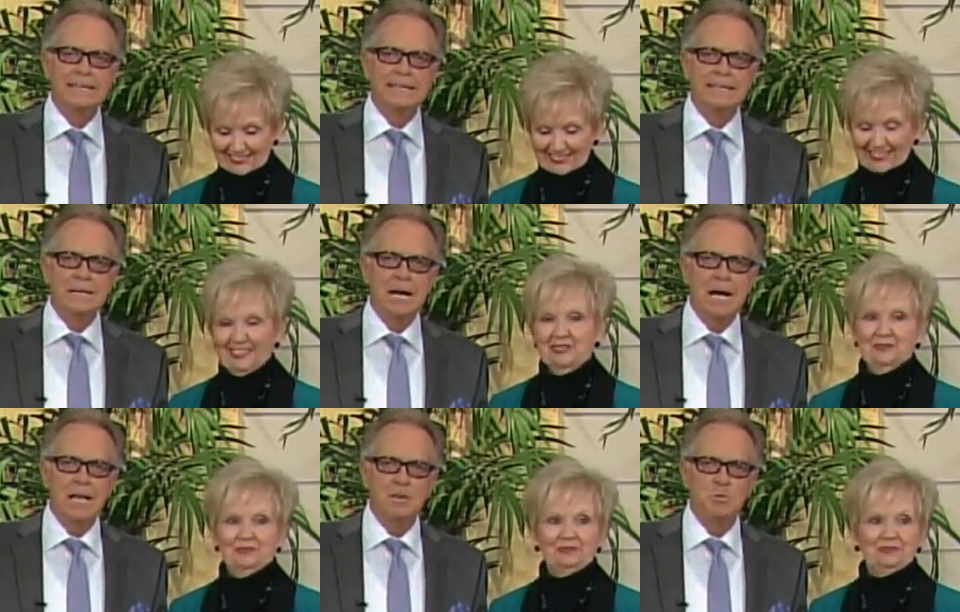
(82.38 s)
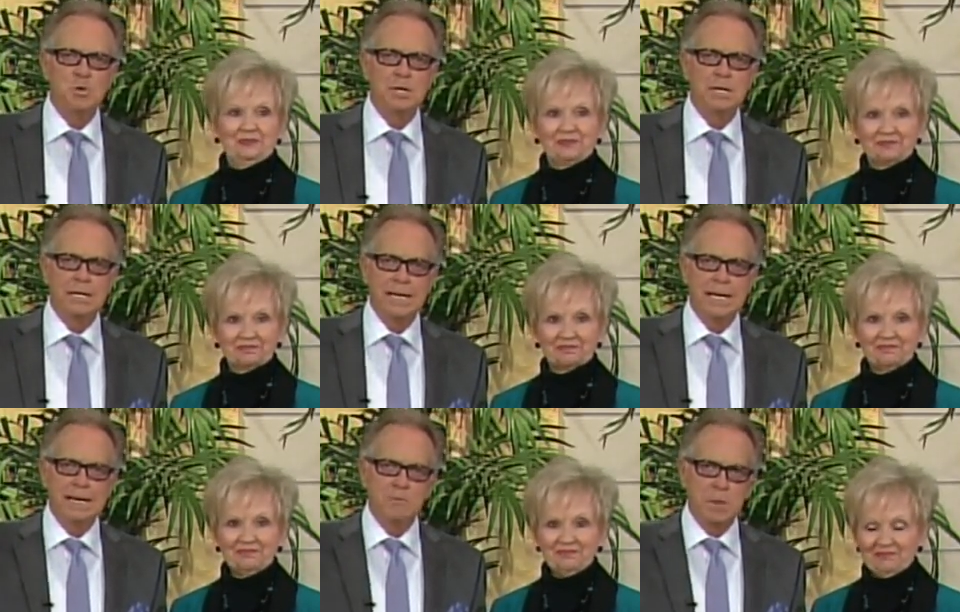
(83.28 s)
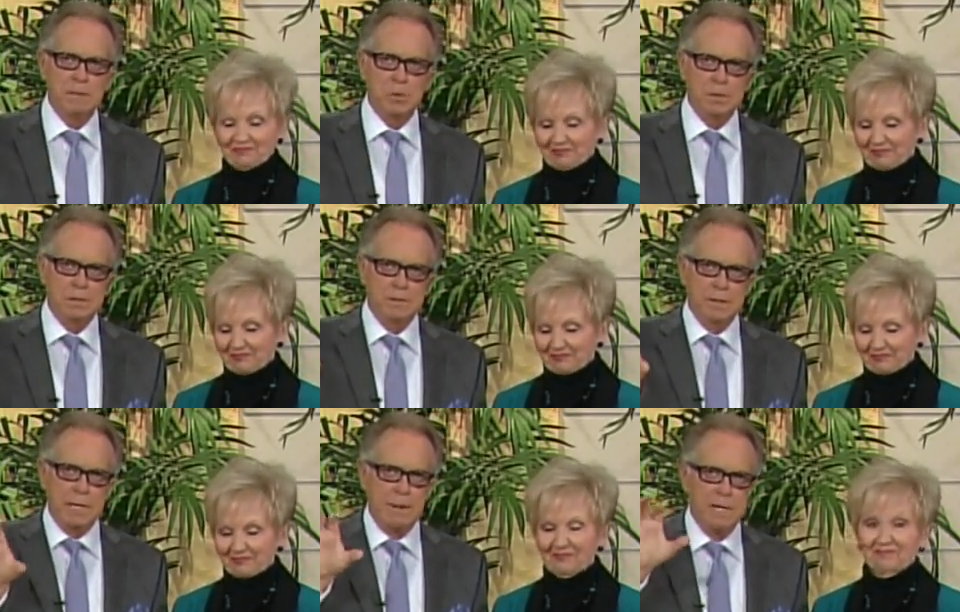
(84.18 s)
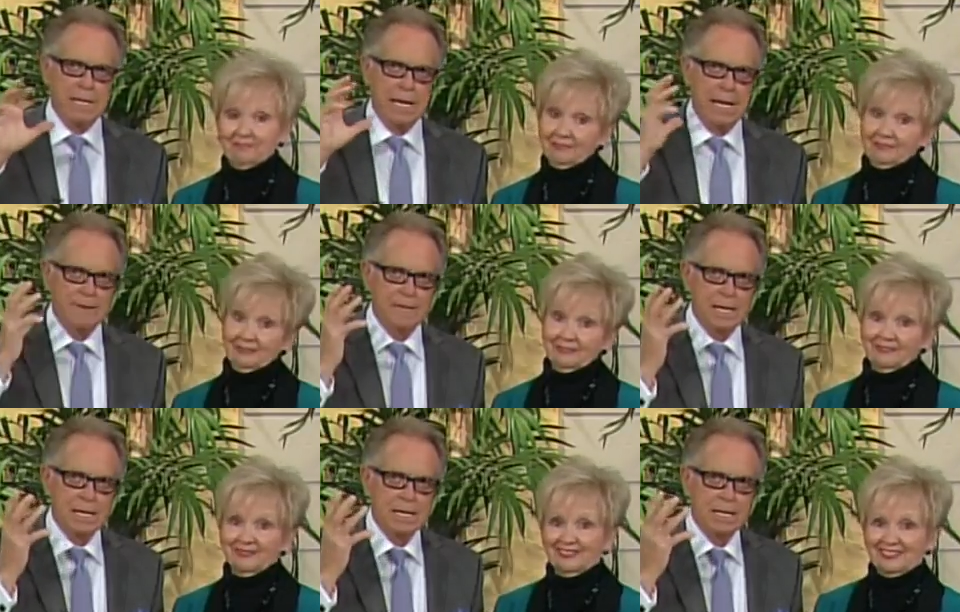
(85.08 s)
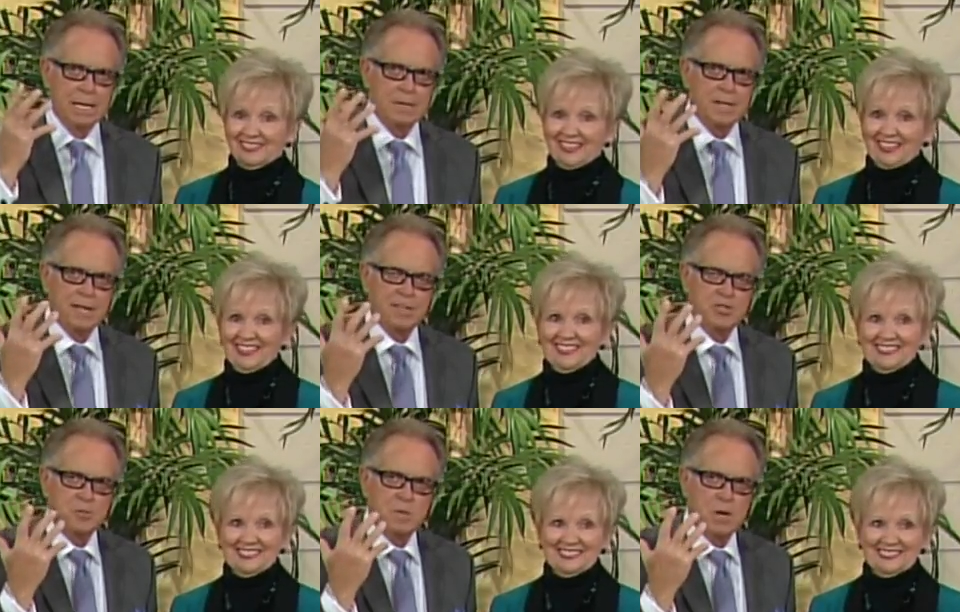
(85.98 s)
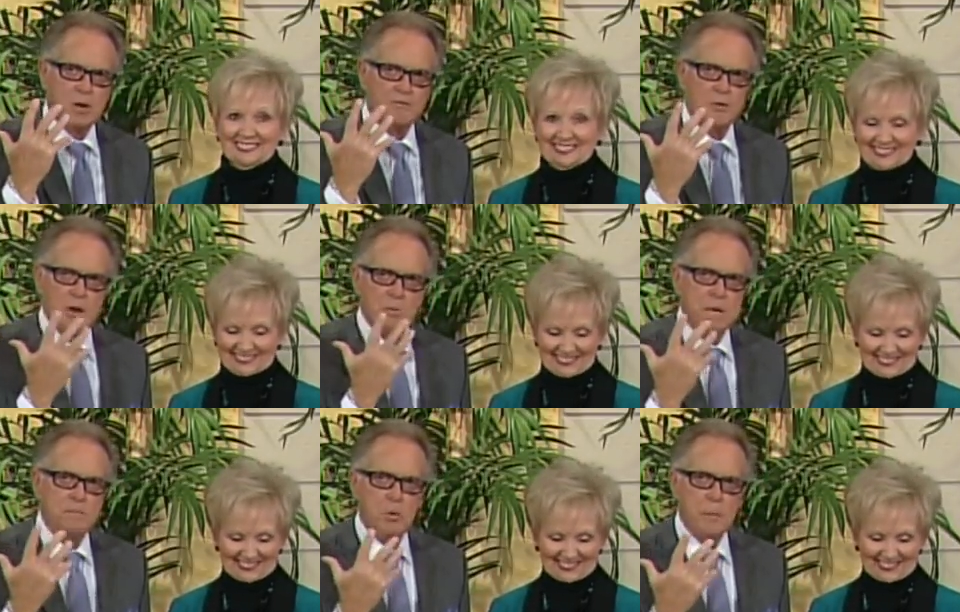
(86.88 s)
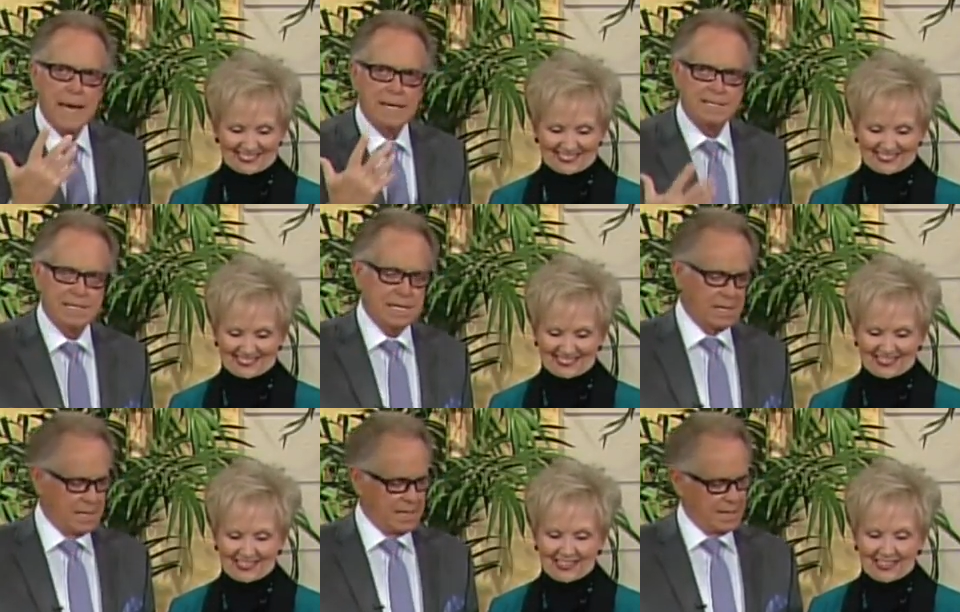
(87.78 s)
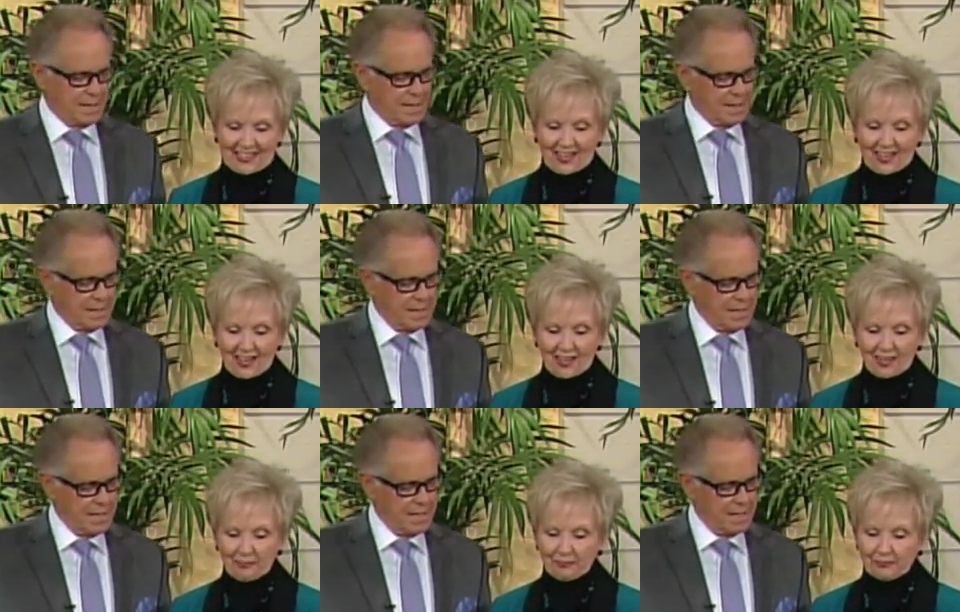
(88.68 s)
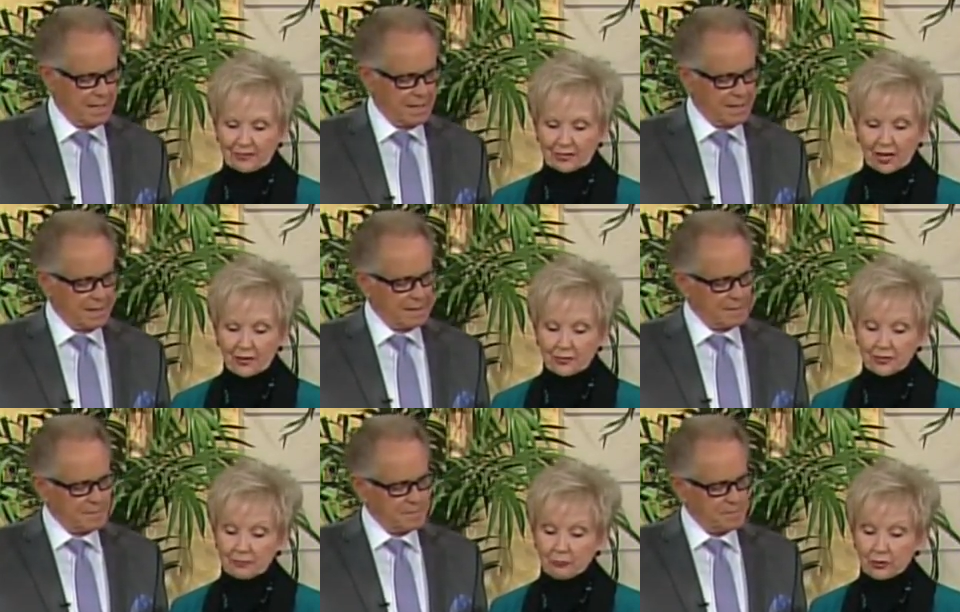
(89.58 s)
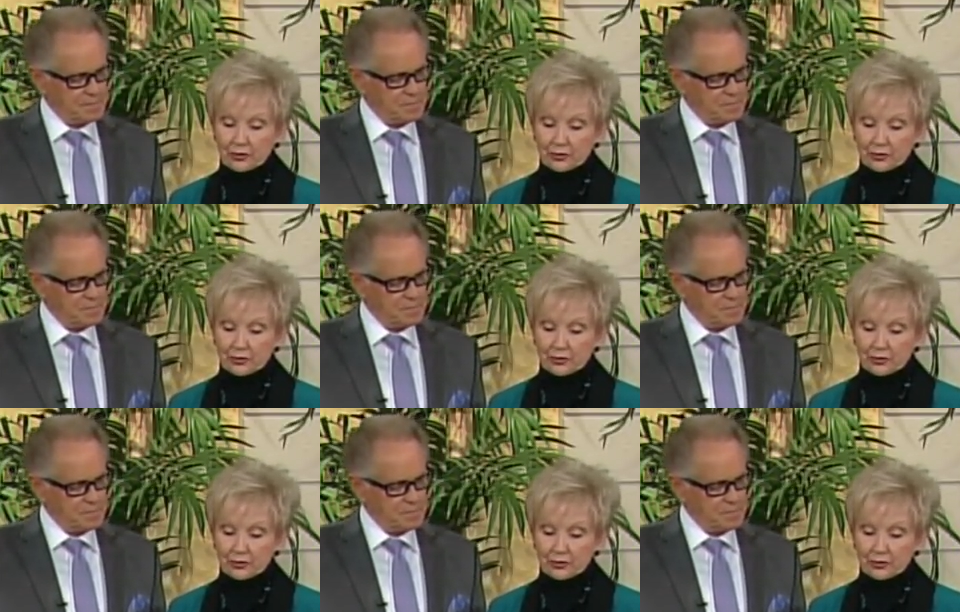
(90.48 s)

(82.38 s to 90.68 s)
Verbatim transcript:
Speaker 1: they're Hollywood kind of people. You know what I mean? I mean, they have that, look like they should be on the front of People magazine. Authors
Speaker 2: of more than